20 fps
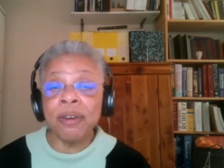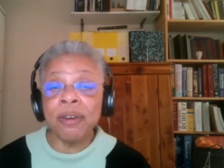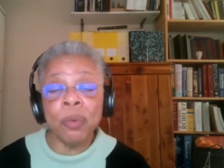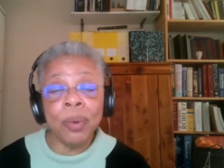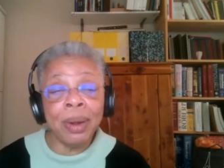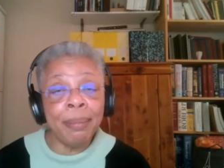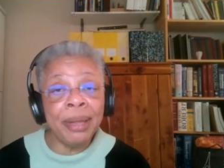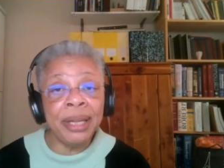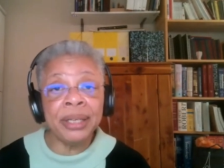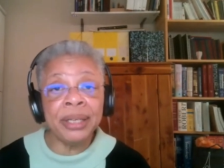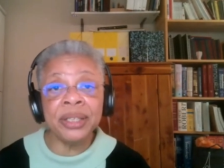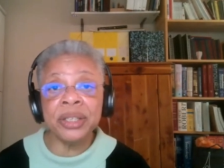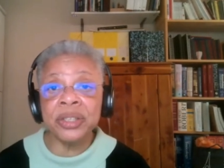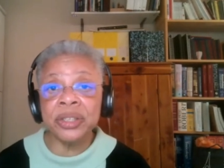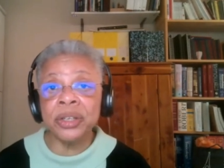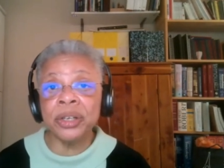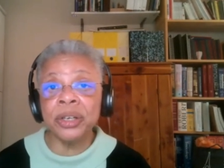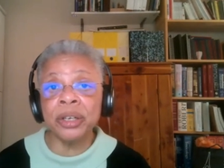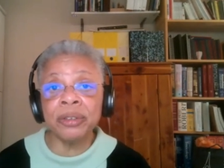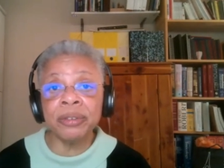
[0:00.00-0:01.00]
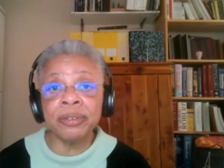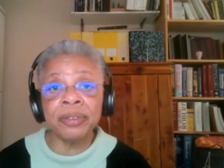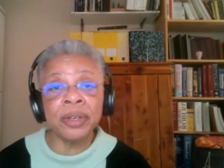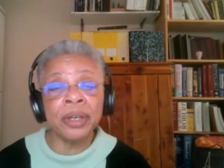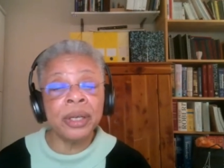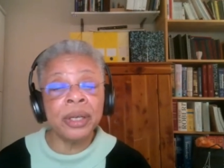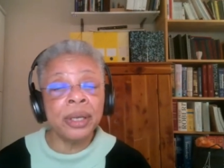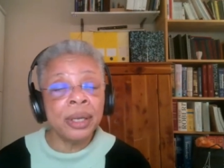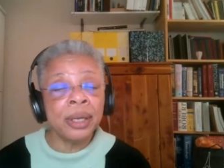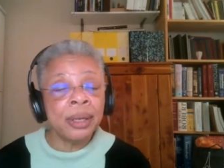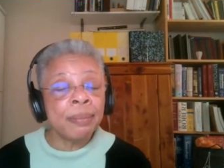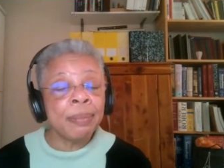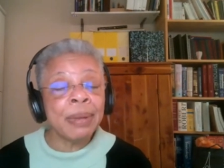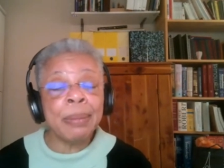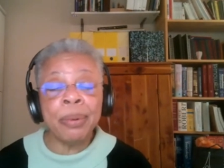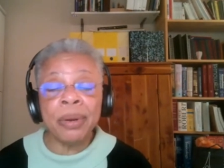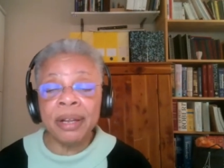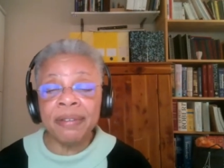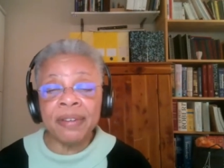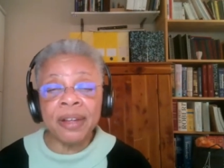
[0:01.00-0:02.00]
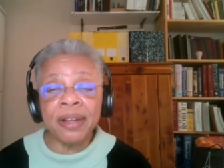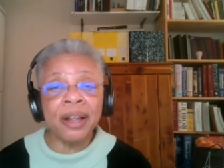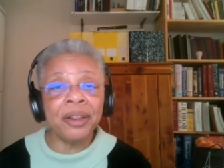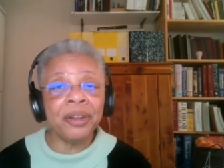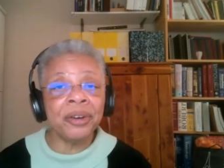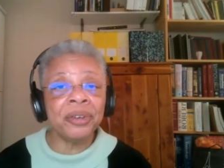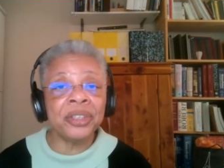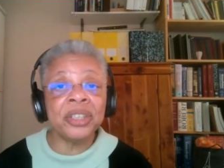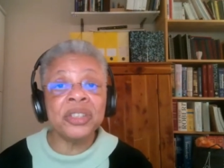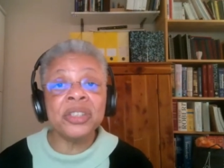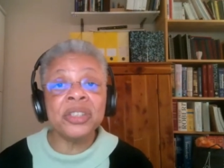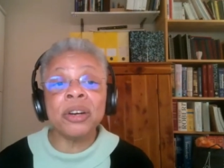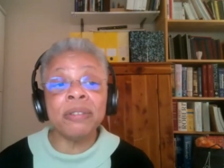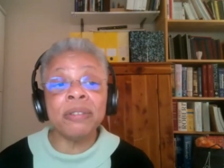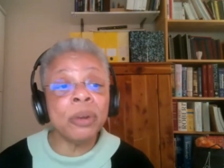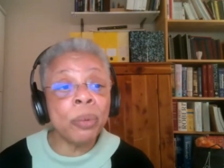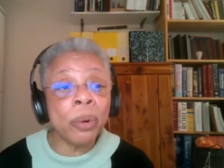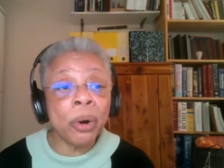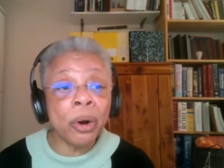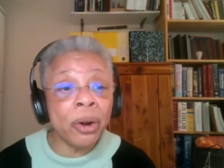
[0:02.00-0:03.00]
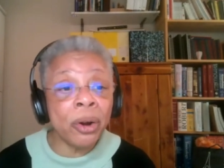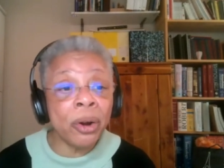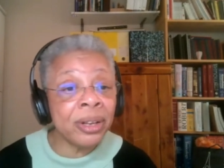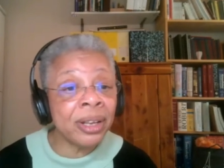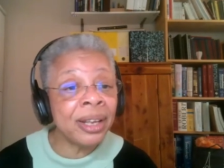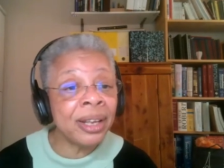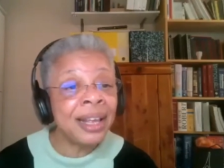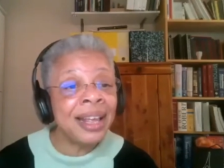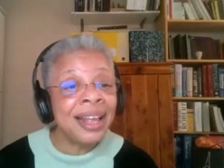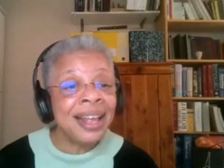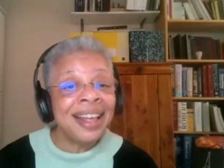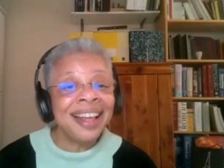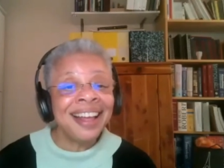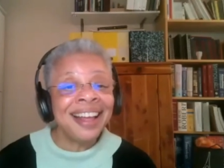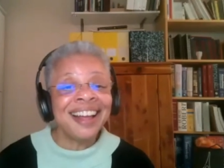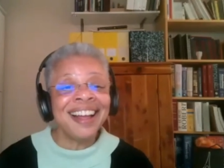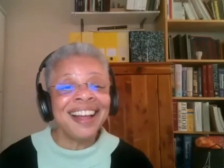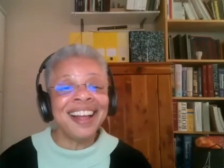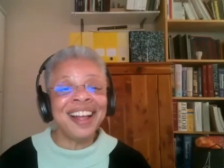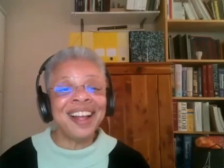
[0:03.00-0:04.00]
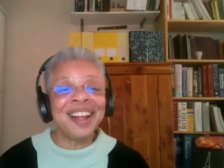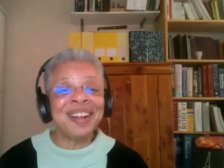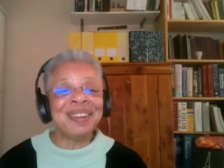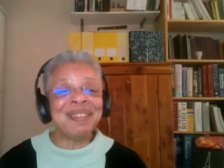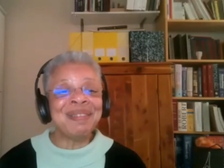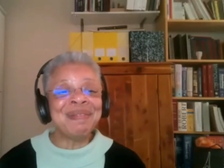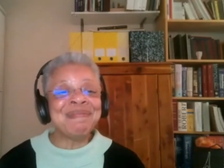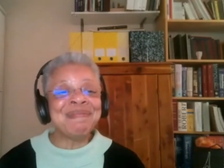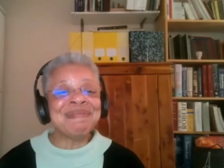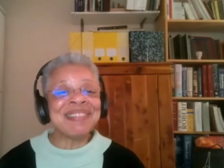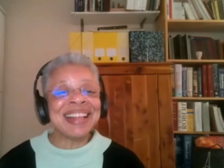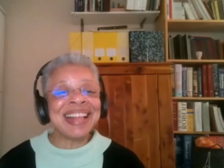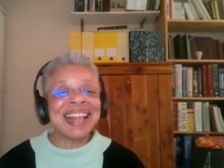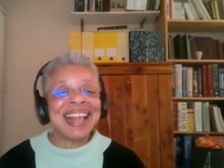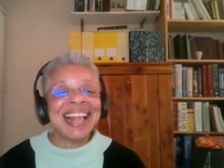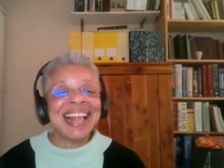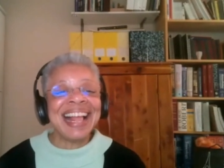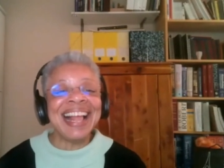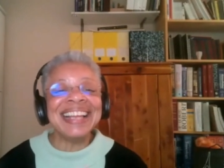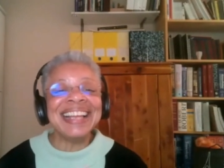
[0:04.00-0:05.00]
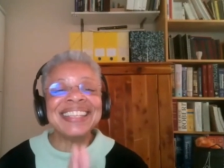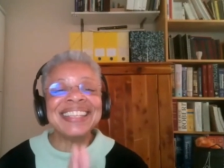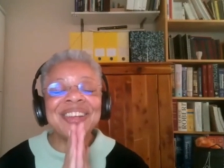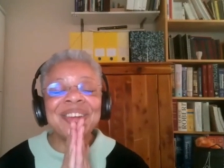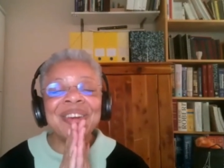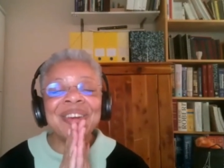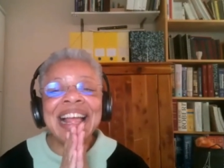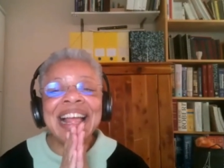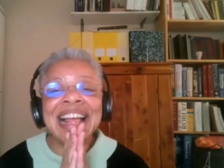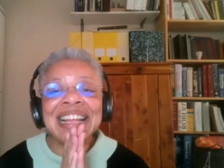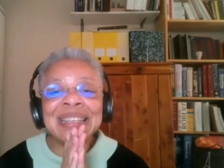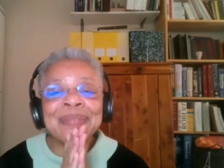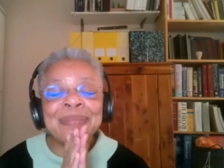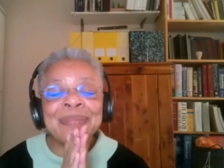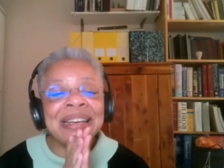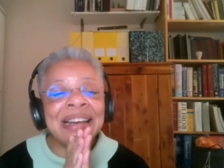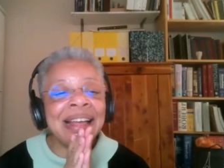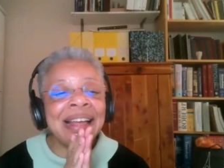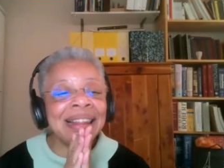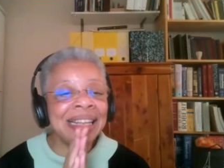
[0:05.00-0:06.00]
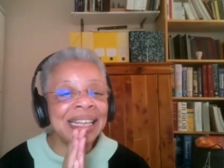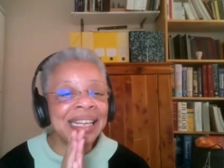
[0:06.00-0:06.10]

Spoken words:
women, to serve people of color, to serve the world. And so last but not